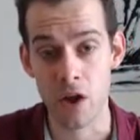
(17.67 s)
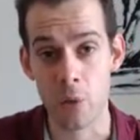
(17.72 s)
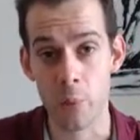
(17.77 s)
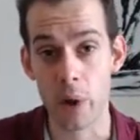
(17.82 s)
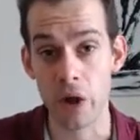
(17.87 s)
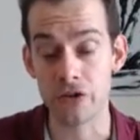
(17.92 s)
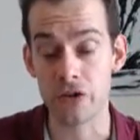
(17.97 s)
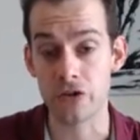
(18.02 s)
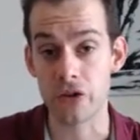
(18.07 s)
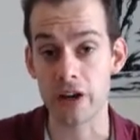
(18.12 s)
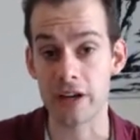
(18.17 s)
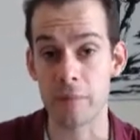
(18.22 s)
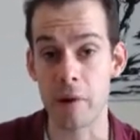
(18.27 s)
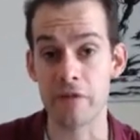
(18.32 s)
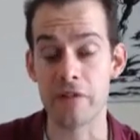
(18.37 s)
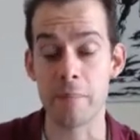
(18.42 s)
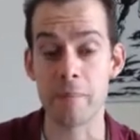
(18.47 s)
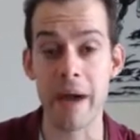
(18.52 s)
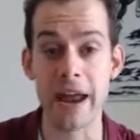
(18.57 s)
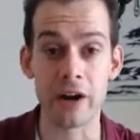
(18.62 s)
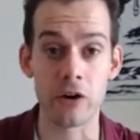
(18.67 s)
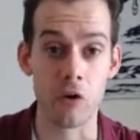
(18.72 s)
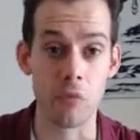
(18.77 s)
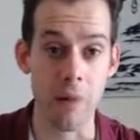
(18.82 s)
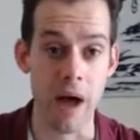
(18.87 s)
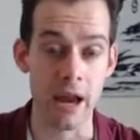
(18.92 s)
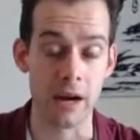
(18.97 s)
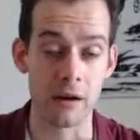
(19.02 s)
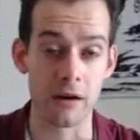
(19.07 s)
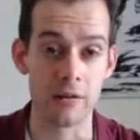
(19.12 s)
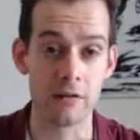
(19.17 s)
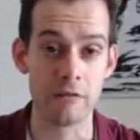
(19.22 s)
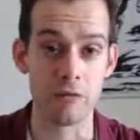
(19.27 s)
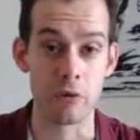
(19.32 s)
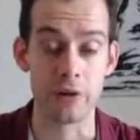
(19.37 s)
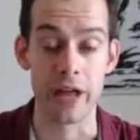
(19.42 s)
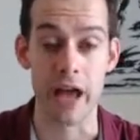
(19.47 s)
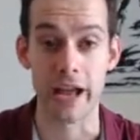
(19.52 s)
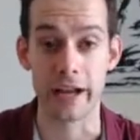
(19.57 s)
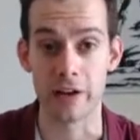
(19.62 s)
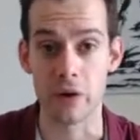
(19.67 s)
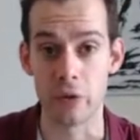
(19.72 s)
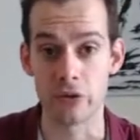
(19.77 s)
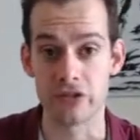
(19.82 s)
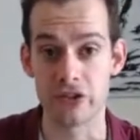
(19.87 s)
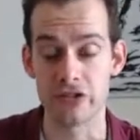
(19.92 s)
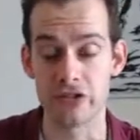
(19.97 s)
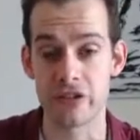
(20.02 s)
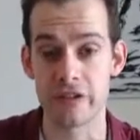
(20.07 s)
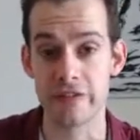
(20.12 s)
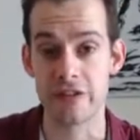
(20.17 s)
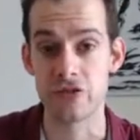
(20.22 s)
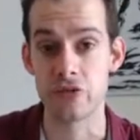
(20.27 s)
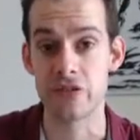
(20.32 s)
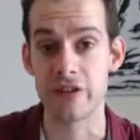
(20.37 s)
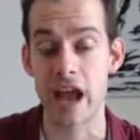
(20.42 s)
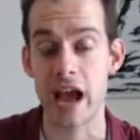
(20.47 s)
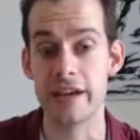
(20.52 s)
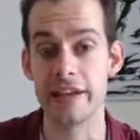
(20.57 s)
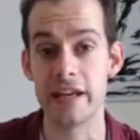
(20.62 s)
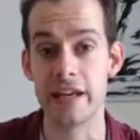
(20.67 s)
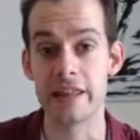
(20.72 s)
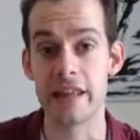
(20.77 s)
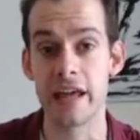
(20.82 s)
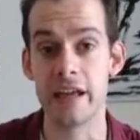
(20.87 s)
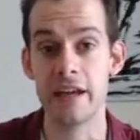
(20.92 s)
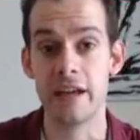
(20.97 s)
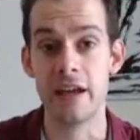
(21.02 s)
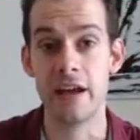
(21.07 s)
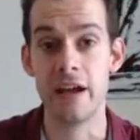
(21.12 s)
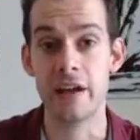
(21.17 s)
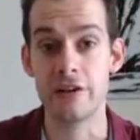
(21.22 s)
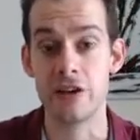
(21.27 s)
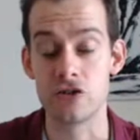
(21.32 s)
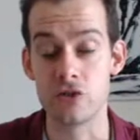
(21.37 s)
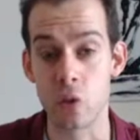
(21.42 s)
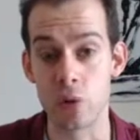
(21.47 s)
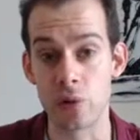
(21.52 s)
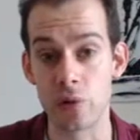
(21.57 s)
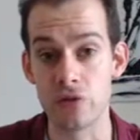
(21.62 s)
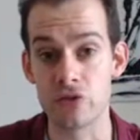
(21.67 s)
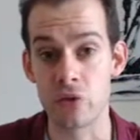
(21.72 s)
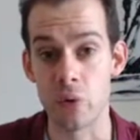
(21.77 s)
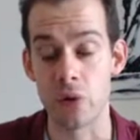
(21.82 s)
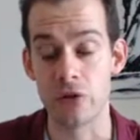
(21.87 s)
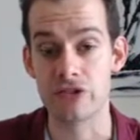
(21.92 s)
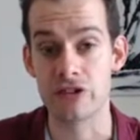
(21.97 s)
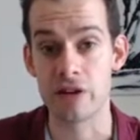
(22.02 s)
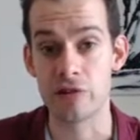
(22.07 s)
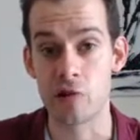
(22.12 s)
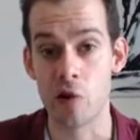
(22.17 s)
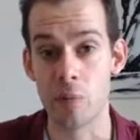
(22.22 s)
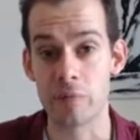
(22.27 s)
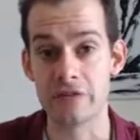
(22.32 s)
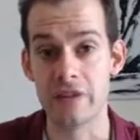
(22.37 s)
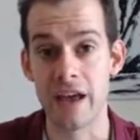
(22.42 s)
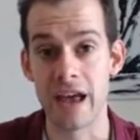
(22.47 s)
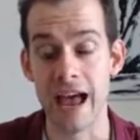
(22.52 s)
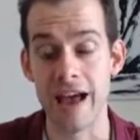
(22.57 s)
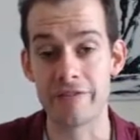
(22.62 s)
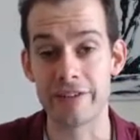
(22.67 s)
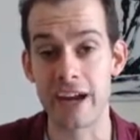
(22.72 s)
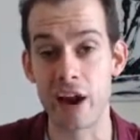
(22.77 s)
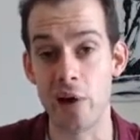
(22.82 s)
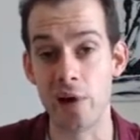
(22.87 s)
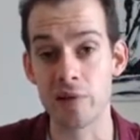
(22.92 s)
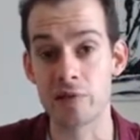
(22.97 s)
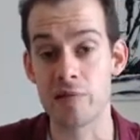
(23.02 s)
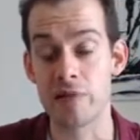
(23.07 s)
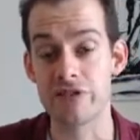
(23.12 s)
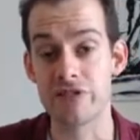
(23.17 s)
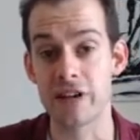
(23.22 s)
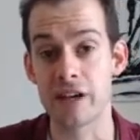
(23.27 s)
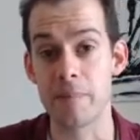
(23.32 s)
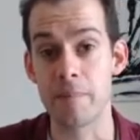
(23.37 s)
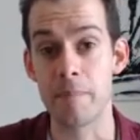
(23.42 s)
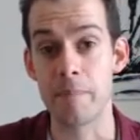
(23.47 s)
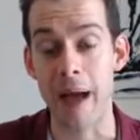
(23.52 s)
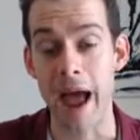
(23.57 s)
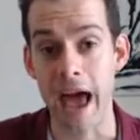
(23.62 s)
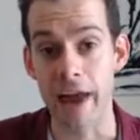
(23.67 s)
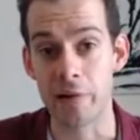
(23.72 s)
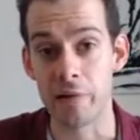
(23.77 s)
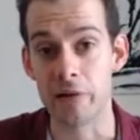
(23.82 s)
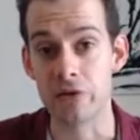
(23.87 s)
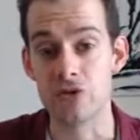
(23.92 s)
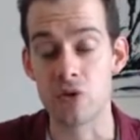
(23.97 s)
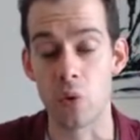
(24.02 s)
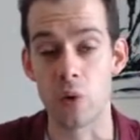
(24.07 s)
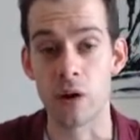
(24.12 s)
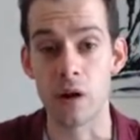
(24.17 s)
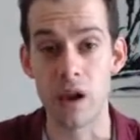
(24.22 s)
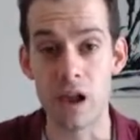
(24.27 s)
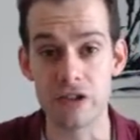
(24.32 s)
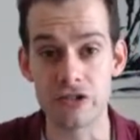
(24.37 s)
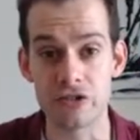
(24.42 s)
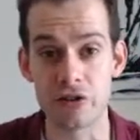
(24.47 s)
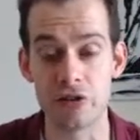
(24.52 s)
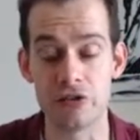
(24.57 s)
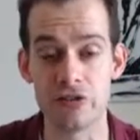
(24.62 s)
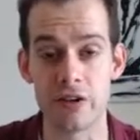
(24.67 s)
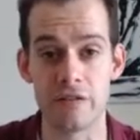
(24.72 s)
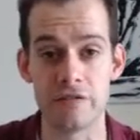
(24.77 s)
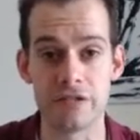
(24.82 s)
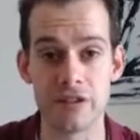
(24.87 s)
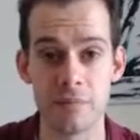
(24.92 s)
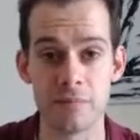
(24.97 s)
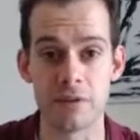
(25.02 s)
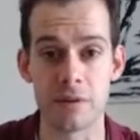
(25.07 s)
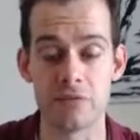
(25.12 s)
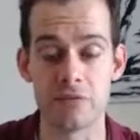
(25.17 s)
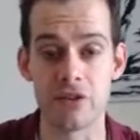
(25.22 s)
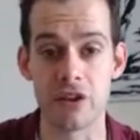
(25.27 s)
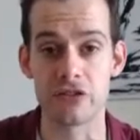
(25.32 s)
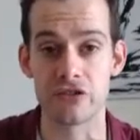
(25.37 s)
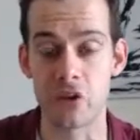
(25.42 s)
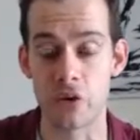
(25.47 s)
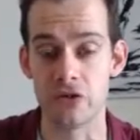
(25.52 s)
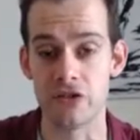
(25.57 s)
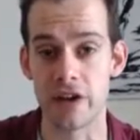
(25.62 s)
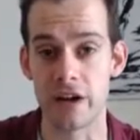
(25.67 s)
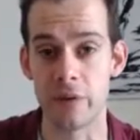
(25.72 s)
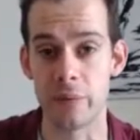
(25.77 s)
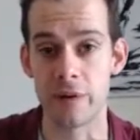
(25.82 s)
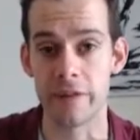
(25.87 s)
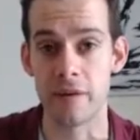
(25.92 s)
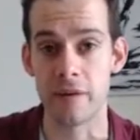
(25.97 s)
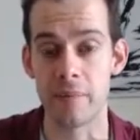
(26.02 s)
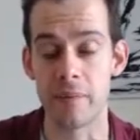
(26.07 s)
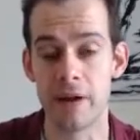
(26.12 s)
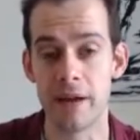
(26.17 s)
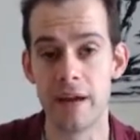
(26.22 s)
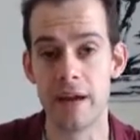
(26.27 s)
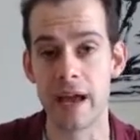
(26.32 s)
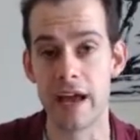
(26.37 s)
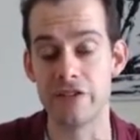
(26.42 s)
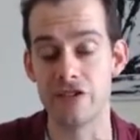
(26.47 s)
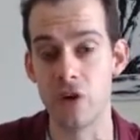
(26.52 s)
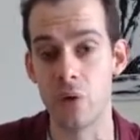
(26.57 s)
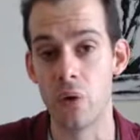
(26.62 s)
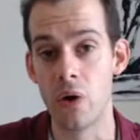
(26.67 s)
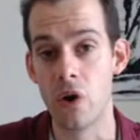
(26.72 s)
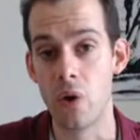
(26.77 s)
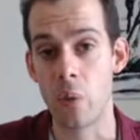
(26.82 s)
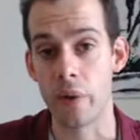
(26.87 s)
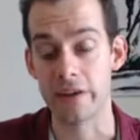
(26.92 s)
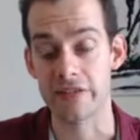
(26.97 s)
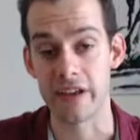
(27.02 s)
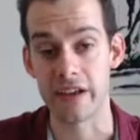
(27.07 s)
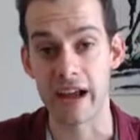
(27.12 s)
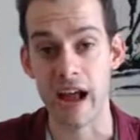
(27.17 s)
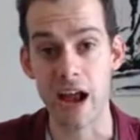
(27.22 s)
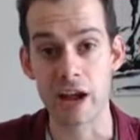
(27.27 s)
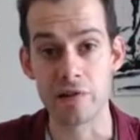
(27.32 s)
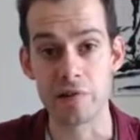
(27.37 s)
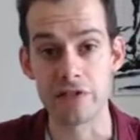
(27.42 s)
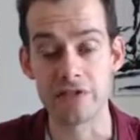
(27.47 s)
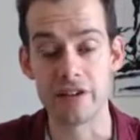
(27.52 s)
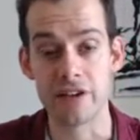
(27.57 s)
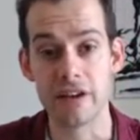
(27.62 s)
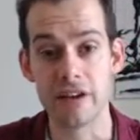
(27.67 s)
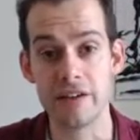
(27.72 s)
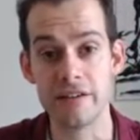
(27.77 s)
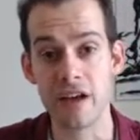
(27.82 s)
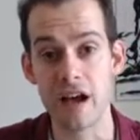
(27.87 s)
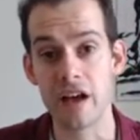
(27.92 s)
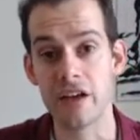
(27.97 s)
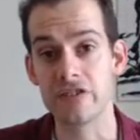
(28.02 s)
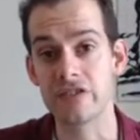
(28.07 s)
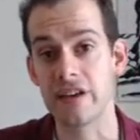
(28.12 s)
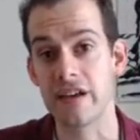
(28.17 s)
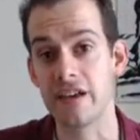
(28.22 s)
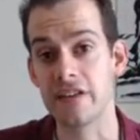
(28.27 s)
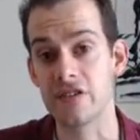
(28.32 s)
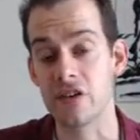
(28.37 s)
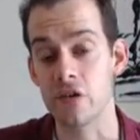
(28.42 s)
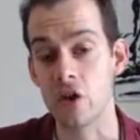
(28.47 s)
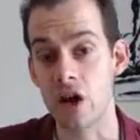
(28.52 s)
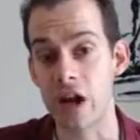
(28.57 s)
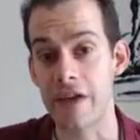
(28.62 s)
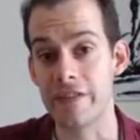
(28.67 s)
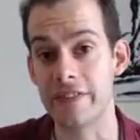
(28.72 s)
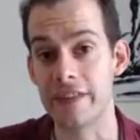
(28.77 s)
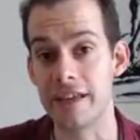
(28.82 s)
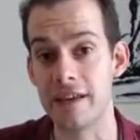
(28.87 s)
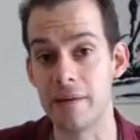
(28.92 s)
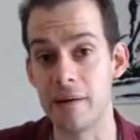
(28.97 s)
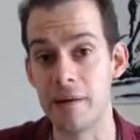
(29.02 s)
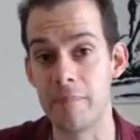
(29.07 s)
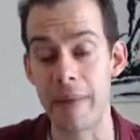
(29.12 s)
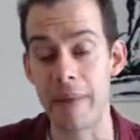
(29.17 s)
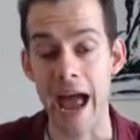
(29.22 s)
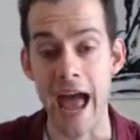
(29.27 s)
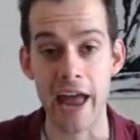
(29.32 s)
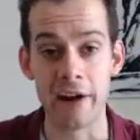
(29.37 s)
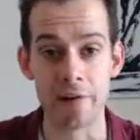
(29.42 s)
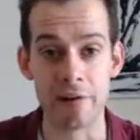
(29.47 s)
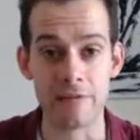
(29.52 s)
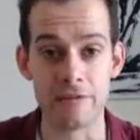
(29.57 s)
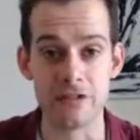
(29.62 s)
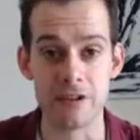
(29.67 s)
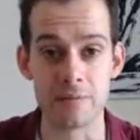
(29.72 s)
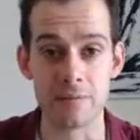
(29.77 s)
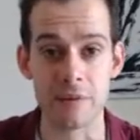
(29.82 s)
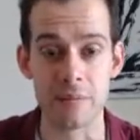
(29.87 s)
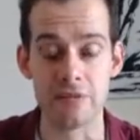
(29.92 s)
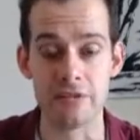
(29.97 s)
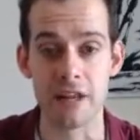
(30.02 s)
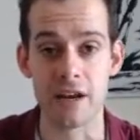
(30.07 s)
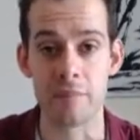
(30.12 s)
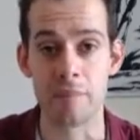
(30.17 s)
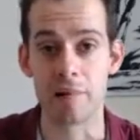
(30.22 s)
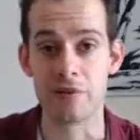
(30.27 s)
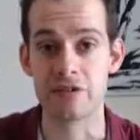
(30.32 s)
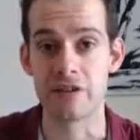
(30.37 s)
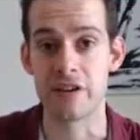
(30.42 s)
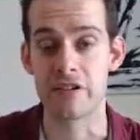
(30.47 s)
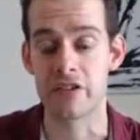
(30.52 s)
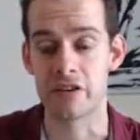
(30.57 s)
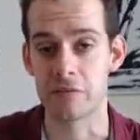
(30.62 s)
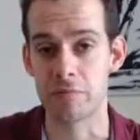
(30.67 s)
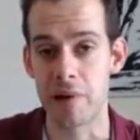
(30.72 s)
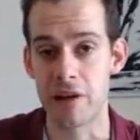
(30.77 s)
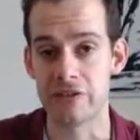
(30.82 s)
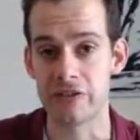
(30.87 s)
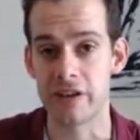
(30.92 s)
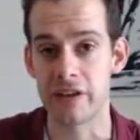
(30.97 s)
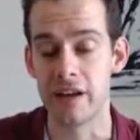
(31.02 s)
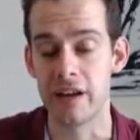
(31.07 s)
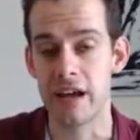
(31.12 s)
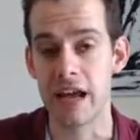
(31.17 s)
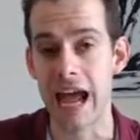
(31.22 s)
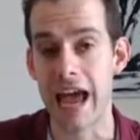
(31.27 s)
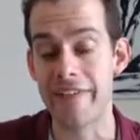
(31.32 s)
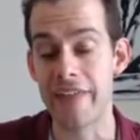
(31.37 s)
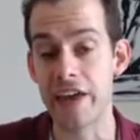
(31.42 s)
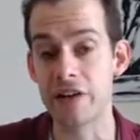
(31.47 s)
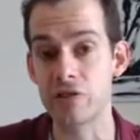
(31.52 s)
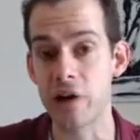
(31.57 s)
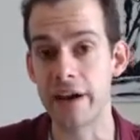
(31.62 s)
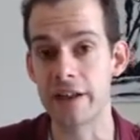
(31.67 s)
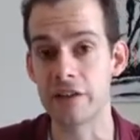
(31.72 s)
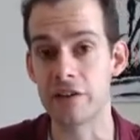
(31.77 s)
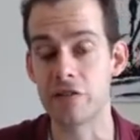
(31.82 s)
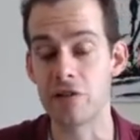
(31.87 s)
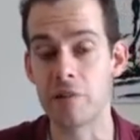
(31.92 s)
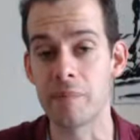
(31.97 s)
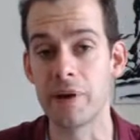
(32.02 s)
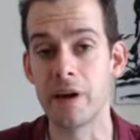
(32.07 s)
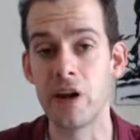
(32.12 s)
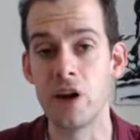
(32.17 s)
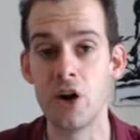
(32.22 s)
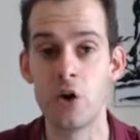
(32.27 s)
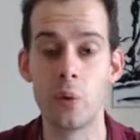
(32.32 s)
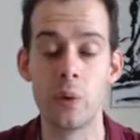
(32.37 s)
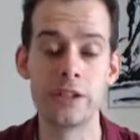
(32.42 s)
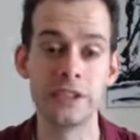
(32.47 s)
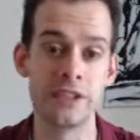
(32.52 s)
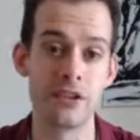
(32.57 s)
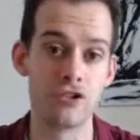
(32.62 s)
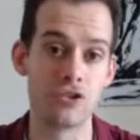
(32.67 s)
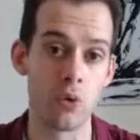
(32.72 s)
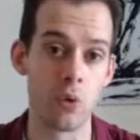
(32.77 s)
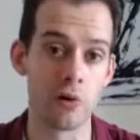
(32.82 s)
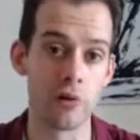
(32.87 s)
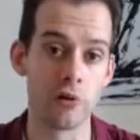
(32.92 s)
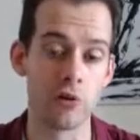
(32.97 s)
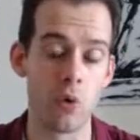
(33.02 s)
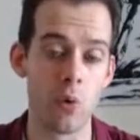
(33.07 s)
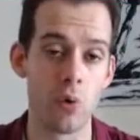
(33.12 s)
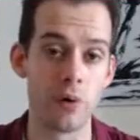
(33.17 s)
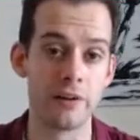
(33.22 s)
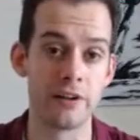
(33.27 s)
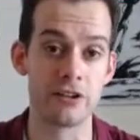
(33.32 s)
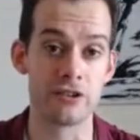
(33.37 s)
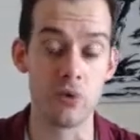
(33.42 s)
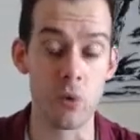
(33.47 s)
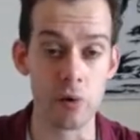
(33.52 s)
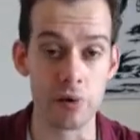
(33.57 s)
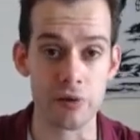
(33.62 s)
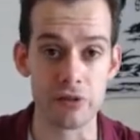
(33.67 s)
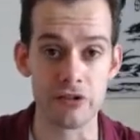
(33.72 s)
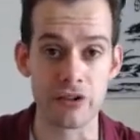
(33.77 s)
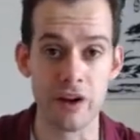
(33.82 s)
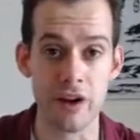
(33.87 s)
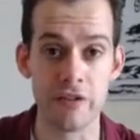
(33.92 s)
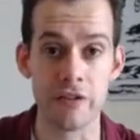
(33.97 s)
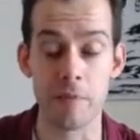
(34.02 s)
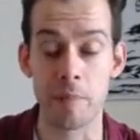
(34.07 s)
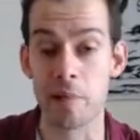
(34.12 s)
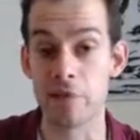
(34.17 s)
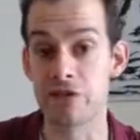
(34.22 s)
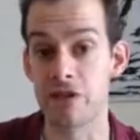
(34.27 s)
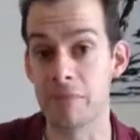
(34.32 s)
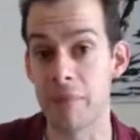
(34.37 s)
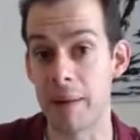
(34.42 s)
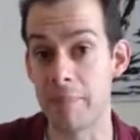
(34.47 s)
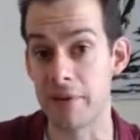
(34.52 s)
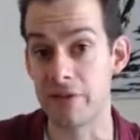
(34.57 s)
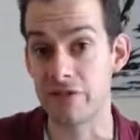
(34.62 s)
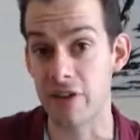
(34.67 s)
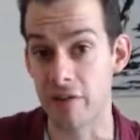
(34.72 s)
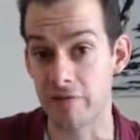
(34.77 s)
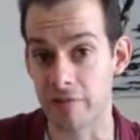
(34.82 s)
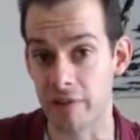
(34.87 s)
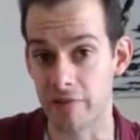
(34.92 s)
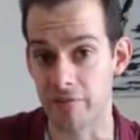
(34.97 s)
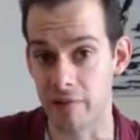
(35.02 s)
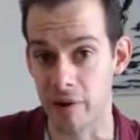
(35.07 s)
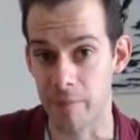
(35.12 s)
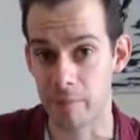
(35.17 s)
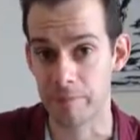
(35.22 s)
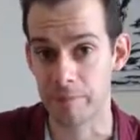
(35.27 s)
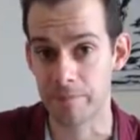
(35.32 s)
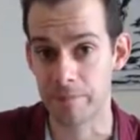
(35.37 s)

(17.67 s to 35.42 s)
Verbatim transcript: We also talked about the medical model for diagnosis. This was the idea that disorders or syndromes have characteristic patterns or clusters of symptoms associated with them. And so, what a psychiatrist does is look at the pattern of symptoms that a person is expressing and then try to determine which disorder or disorders the person might be suffering from.